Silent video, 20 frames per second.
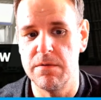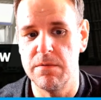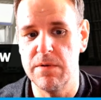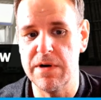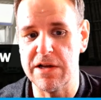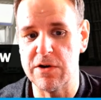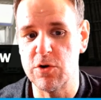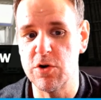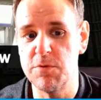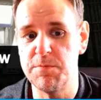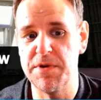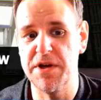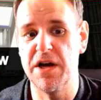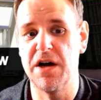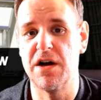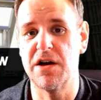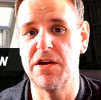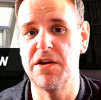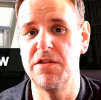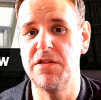Well, it could be
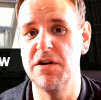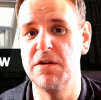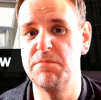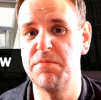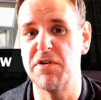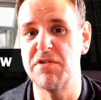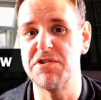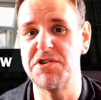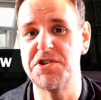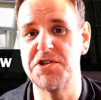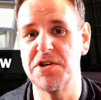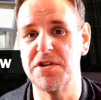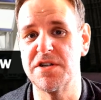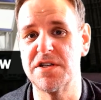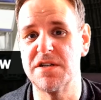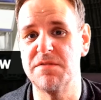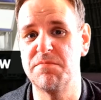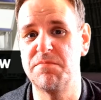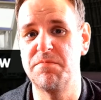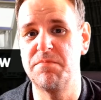argued that a Boris
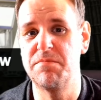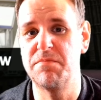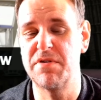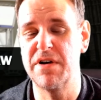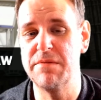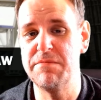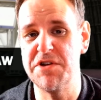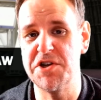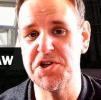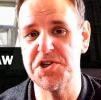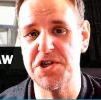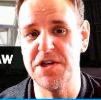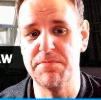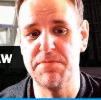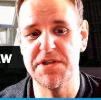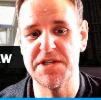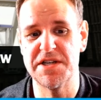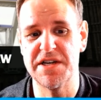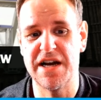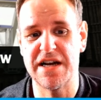Johnson
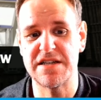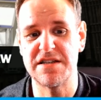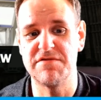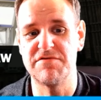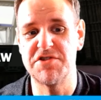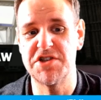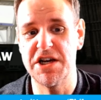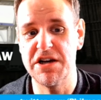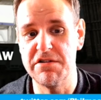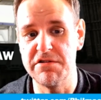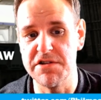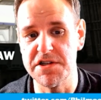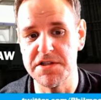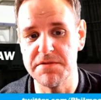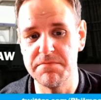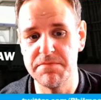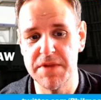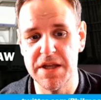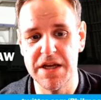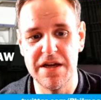premiership is an act of
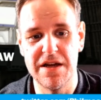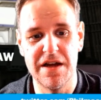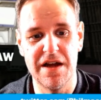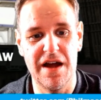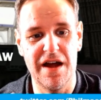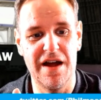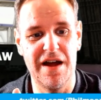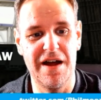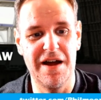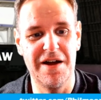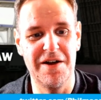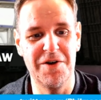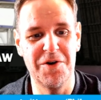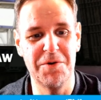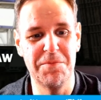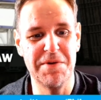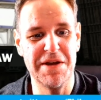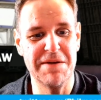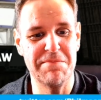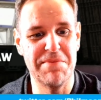terrorism,
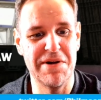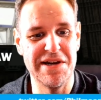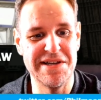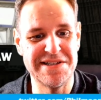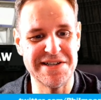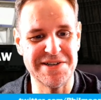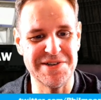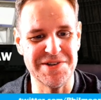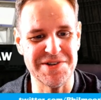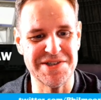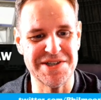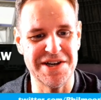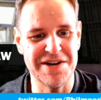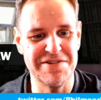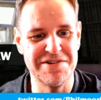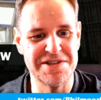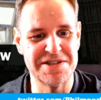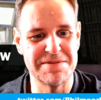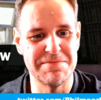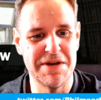albeit political
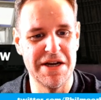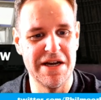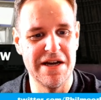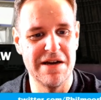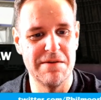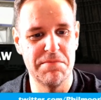terrorism.